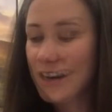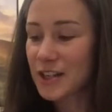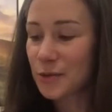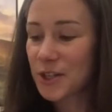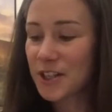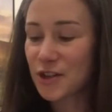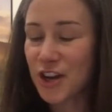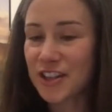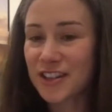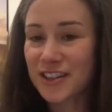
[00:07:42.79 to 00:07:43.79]
Is really
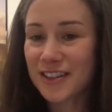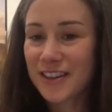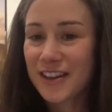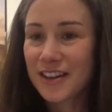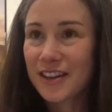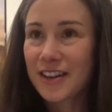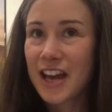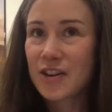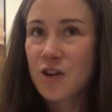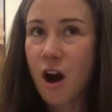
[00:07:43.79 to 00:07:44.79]
just
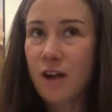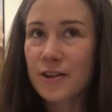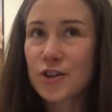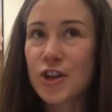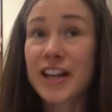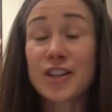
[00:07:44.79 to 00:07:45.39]
acknowledging